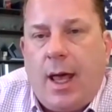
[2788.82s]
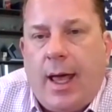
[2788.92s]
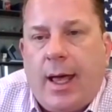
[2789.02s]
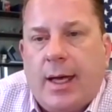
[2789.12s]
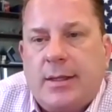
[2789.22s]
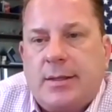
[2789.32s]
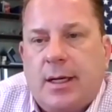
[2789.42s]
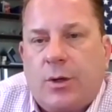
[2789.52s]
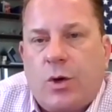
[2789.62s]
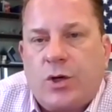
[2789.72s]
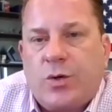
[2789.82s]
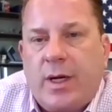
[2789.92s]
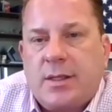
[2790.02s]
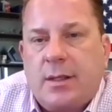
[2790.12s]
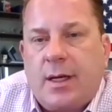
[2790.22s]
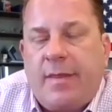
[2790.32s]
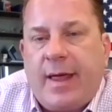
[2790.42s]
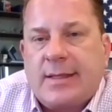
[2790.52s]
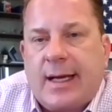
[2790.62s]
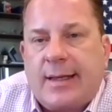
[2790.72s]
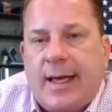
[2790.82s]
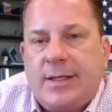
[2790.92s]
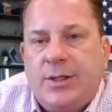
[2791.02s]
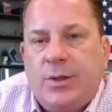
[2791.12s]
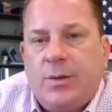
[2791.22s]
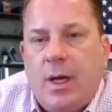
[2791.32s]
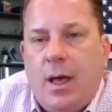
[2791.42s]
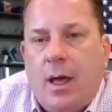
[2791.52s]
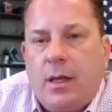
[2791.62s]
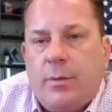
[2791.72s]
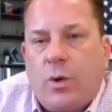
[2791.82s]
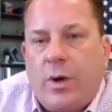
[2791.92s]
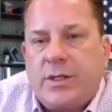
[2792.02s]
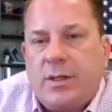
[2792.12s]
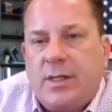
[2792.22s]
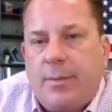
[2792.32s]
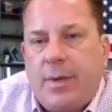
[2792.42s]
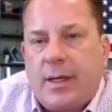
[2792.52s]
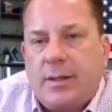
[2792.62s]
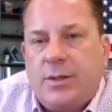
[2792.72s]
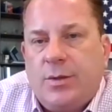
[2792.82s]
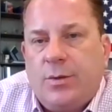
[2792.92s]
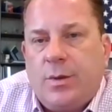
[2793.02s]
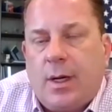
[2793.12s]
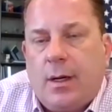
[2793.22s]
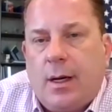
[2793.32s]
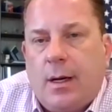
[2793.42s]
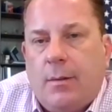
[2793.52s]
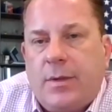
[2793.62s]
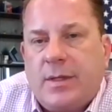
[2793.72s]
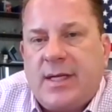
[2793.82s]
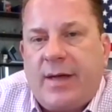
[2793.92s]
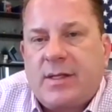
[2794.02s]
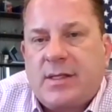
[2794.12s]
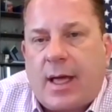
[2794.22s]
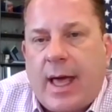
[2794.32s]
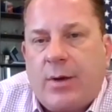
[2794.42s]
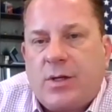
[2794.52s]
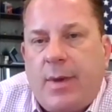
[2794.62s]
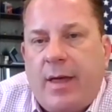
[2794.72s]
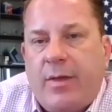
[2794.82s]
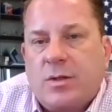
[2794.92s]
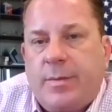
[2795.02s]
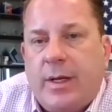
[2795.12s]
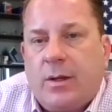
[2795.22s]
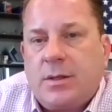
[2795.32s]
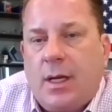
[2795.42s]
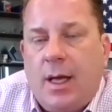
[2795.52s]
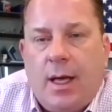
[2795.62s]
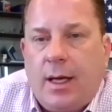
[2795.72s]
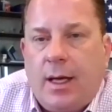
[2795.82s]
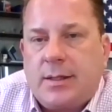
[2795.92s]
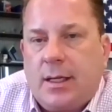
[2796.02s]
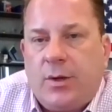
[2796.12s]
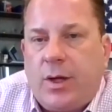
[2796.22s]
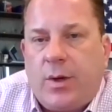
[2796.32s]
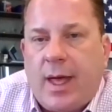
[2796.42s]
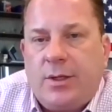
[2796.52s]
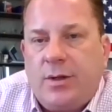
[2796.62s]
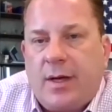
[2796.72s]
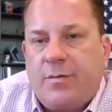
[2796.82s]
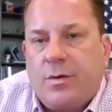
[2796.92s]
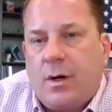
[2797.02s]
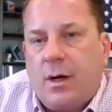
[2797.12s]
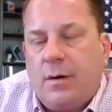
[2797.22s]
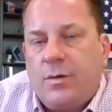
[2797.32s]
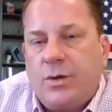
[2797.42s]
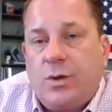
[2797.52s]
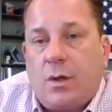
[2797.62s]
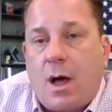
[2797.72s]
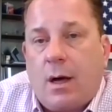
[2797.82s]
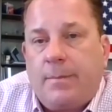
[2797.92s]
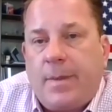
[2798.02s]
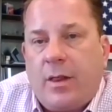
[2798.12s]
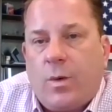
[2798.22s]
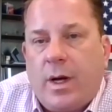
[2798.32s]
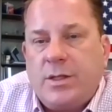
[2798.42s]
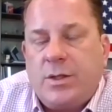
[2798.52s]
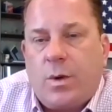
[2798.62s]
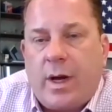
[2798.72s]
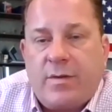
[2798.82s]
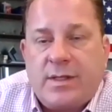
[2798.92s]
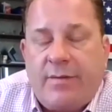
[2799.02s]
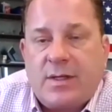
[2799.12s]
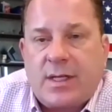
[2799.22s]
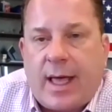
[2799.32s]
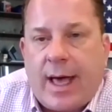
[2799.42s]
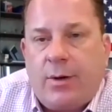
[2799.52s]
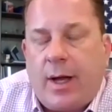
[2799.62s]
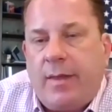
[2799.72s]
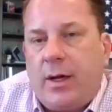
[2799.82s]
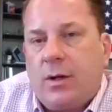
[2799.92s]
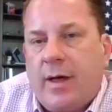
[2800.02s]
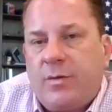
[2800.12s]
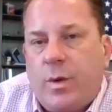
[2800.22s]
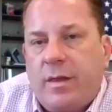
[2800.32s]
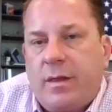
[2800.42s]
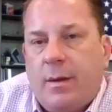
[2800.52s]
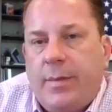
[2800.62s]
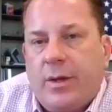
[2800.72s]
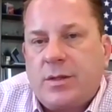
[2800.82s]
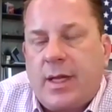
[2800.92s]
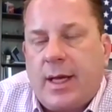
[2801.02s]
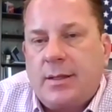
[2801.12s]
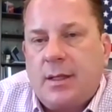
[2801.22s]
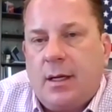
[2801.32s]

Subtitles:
and groceries and things like that too. The more you start dipping into the savings account to pay those bills, you can't do that for too long. Otherwise, you won't have a savings account, and then you're left with bills that